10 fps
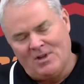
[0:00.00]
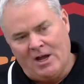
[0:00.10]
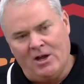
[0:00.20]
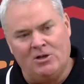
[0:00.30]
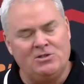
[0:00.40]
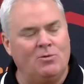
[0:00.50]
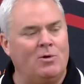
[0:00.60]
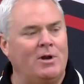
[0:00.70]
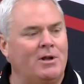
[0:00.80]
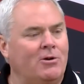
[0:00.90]
I also
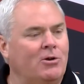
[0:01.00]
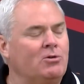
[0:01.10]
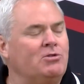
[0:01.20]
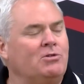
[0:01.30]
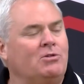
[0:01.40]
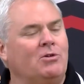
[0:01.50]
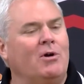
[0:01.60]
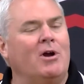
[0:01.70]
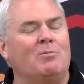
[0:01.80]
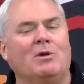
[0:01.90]
want to introduce you to
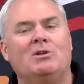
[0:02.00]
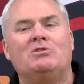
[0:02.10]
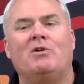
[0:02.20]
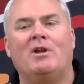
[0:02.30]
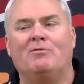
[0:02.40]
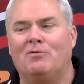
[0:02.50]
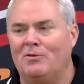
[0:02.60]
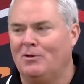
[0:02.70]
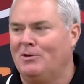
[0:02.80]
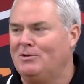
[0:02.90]
our administrative
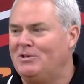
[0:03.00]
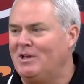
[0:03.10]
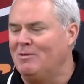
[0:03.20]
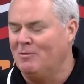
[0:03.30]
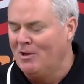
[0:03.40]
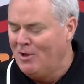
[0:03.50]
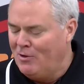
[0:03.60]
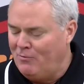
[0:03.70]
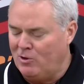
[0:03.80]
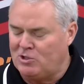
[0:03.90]
team.
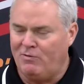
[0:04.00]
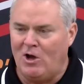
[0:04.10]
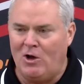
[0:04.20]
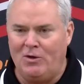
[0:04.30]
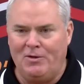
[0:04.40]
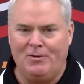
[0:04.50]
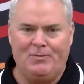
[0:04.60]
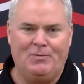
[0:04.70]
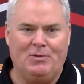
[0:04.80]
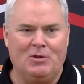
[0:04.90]
First of all,
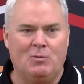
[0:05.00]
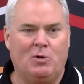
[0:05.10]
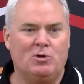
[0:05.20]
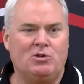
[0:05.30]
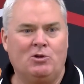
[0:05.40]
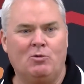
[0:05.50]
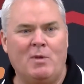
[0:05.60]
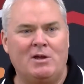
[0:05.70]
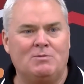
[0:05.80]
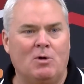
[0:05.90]
the person who
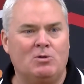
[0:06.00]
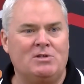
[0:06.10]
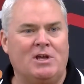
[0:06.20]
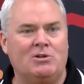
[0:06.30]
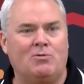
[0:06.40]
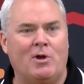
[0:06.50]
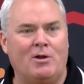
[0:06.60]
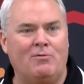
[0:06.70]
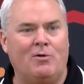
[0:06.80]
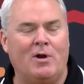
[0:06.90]
makes most things
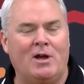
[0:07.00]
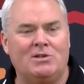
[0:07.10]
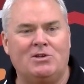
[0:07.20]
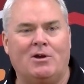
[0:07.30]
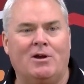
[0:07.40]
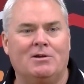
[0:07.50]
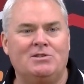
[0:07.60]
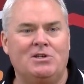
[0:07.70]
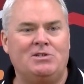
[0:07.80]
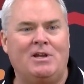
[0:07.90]
run for us, our
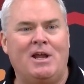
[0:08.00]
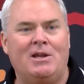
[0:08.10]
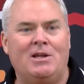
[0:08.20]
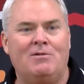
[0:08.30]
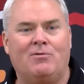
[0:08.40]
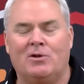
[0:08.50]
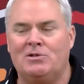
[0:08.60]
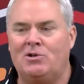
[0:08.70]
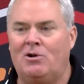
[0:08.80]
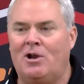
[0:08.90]
assistant AD for
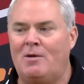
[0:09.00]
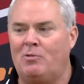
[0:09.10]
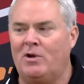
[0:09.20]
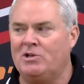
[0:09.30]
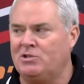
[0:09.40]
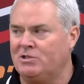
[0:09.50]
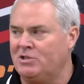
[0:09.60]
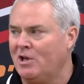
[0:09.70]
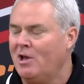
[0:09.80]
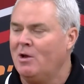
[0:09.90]
internal operations,
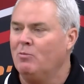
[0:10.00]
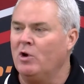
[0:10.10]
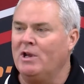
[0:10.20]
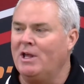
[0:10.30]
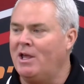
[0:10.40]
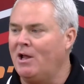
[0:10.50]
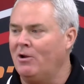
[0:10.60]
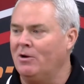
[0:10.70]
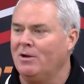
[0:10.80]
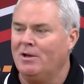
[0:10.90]
Brittany
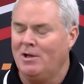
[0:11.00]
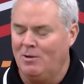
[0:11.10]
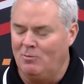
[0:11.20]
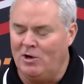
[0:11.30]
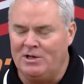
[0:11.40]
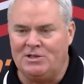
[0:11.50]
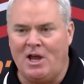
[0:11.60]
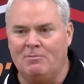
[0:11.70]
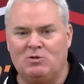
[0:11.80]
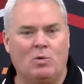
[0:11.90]
Keller. Brittany
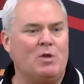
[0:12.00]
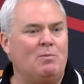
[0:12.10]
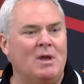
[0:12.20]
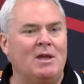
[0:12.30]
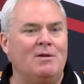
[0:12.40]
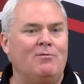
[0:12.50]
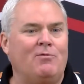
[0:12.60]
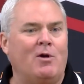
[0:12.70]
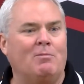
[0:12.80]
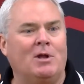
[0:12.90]
comes with me
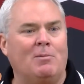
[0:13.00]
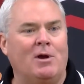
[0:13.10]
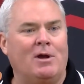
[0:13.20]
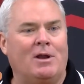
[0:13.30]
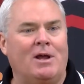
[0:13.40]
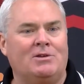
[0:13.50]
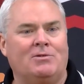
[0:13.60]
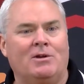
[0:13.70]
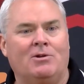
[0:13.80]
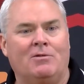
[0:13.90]
from Mid-American
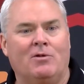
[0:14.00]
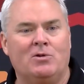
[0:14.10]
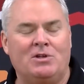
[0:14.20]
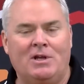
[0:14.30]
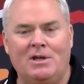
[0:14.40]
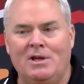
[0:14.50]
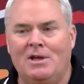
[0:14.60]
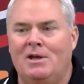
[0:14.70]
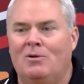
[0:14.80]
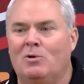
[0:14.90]
Nazarene University,
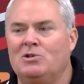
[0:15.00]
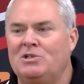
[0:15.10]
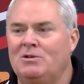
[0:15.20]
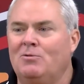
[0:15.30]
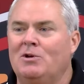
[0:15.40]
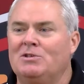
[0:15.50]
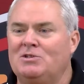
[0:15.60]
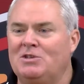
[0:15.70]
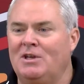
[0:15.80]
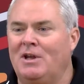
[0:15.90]
where she
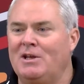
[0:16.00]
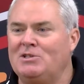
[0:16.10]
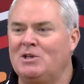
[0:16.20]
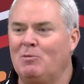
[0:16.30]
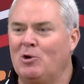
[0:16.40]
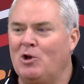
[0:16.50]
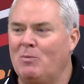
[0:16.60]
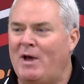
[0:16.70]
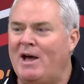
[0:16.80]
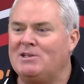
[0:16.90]
was in a similar
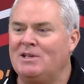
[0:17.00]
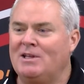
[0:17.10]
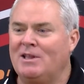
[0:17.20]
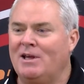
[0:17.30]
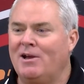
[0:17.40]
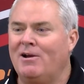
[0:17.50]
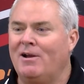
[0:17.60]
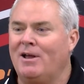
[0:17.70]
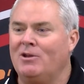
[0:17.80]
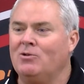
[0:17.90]
capacity there, and
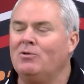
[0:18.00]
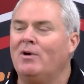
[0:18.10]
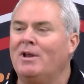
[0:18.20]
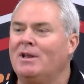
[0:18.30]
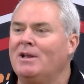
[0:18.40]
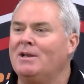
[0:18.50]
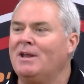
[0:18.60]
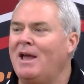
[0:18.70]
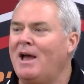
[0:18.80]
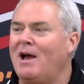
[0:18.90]
I knew who I needed to
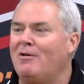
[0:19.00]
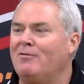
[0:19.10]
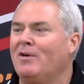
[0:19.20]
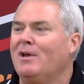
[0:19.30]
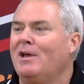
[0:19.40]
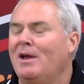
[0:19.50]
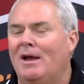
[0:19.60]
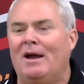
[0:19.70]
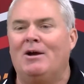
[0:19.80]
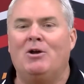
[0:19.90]
have.
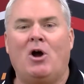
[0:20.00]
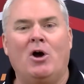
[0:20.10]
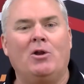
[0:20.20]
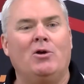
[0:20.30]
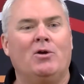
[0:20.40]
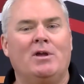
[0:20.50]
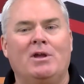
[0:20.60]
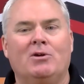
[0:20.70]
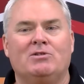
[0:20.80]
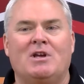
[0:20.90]
On her
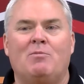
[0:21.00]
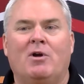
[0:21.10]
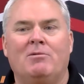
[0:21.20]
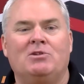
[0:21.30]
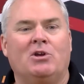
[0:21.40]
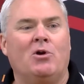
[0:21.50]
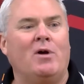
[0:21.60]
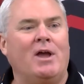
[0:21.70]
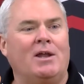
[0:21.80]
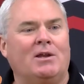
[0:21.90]
heels, I probably should go
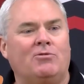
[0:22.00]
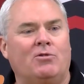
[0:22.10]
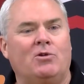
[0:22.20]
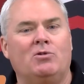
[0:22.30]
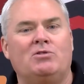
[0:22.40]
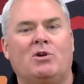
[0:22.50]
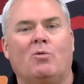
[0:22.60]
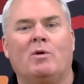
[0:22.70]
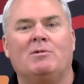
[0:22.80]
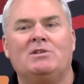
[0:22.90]
ahead and introduce our
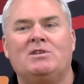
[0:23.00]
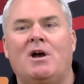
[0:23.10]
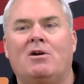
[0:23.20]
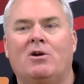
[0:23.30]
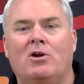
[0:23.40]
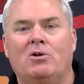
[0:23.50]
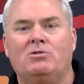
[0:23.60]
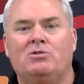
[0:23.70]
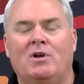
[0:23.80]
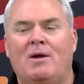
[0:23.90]
women's soccer
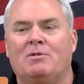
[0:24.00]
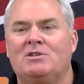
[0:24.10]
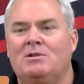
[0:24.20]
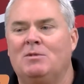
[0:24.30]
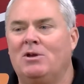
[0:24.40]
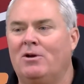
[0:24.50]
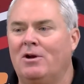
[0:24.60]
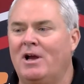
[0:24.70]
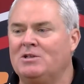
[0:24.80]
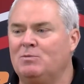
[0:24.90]
coach, who happens to be her
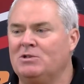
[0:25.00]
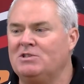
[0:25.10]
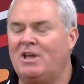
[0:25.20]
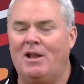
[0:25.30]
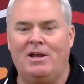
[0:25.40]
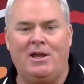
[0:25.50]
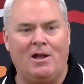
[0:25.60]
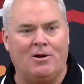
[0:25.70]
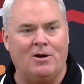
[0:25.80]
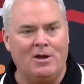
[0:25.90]
husband, Skelly
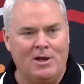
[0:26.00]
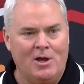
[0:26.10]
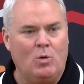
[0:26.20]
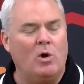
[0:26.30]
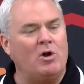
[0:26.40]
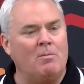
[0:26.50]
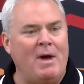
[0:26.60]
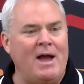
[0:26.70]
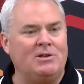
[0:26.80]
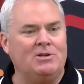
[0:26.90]
Keller. Welcome
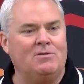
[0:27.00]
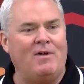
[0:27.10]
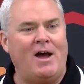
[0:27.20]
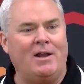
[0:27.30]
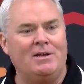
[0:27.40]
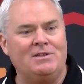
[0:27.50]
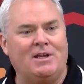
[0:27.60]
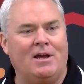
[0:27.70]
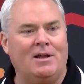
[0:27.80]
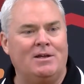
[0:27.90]
back to the Valley.
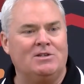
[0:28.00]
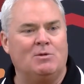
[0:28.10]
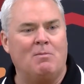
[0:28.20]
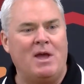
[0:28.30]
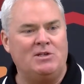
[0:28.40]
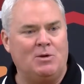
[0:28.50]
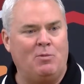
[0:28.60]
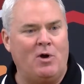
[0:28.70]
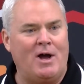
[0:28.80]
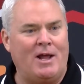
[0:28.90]
Skelly is a Mesa
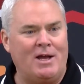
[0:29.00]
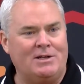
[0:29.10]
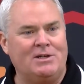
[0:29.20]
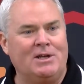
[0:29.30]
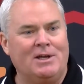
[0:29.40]
product.